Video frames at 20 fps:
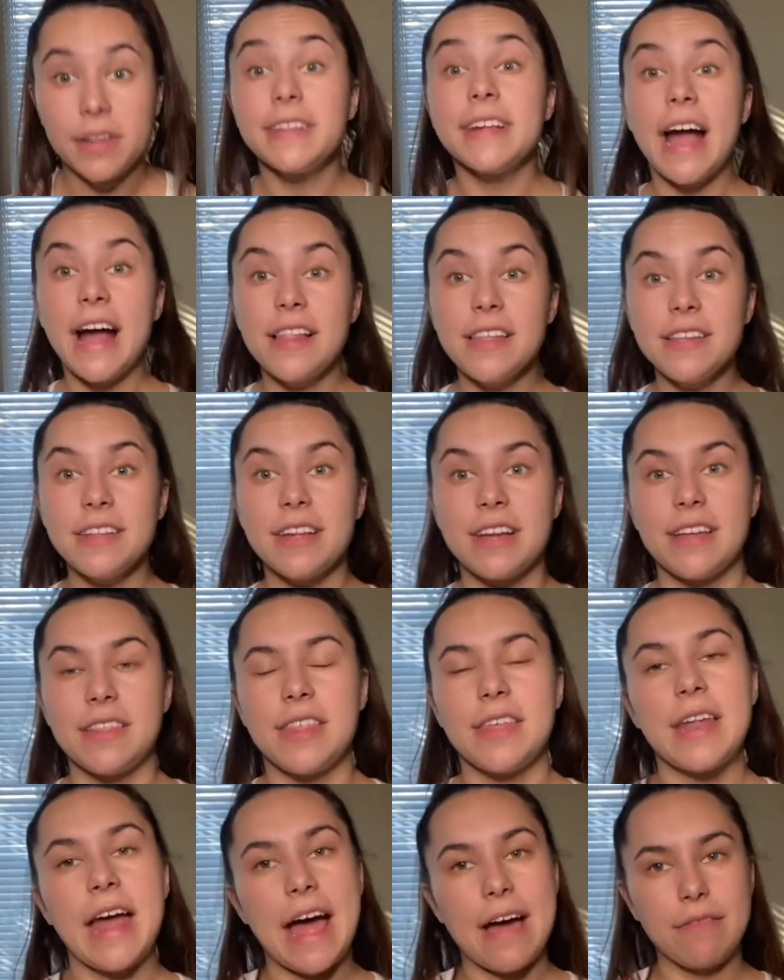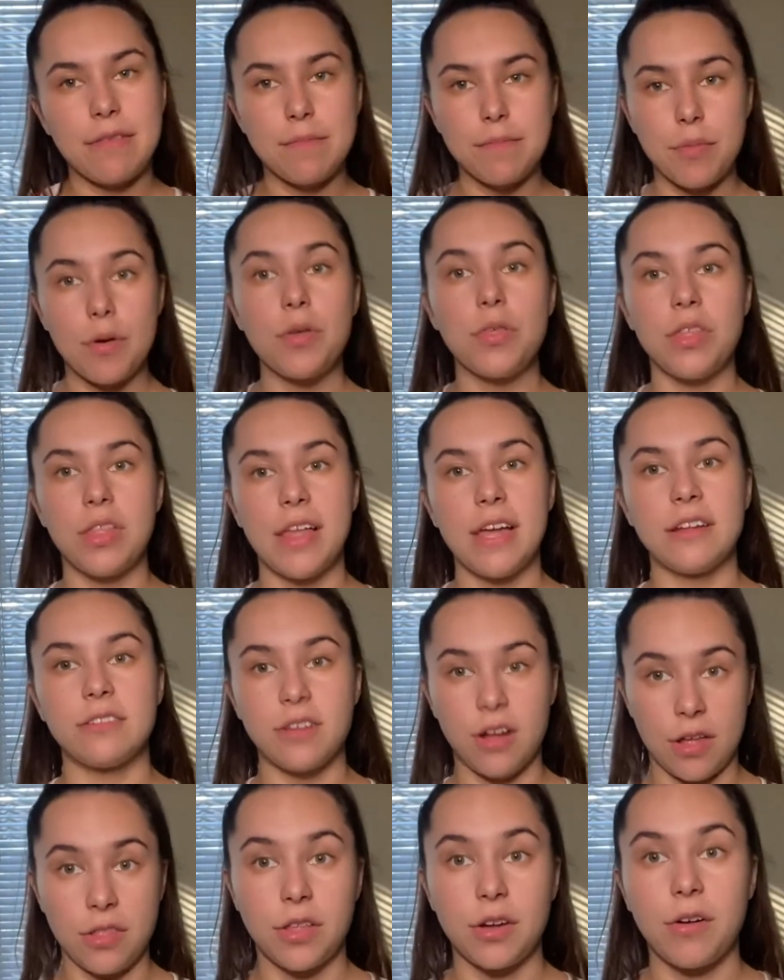challenging than having both legs
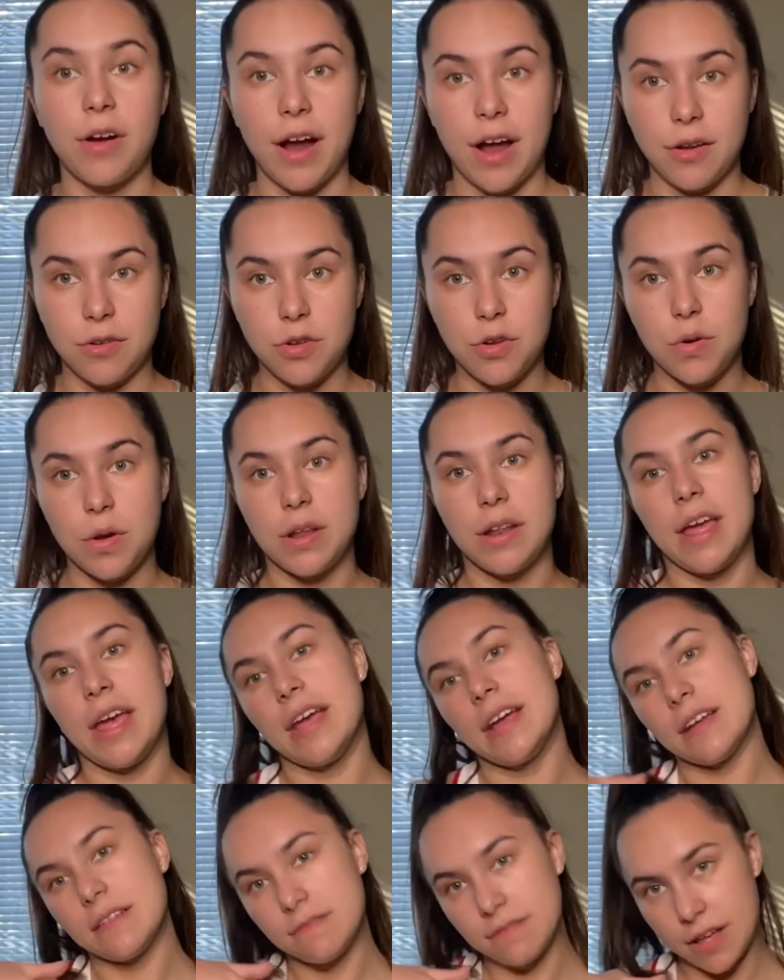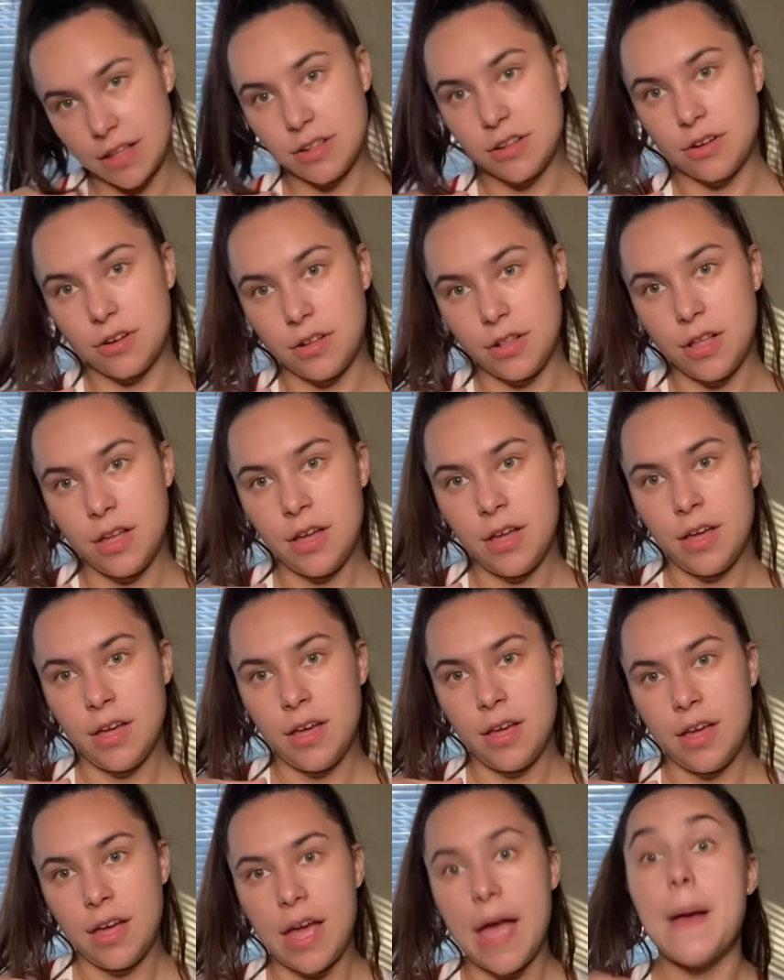on the ground doing a conventional
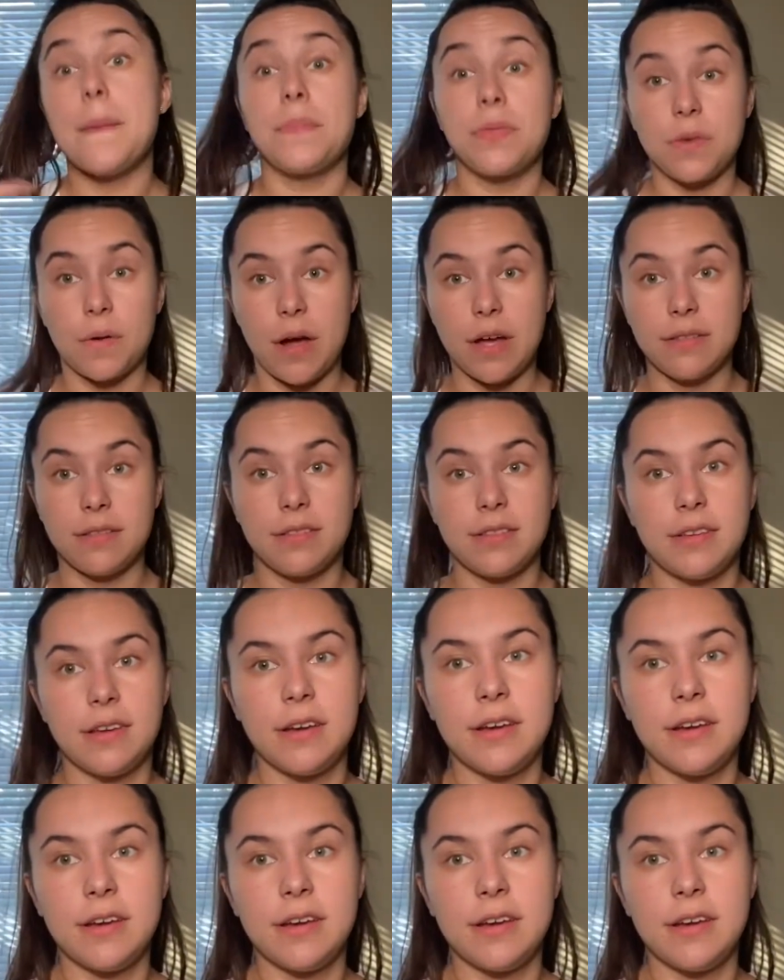hip thrust.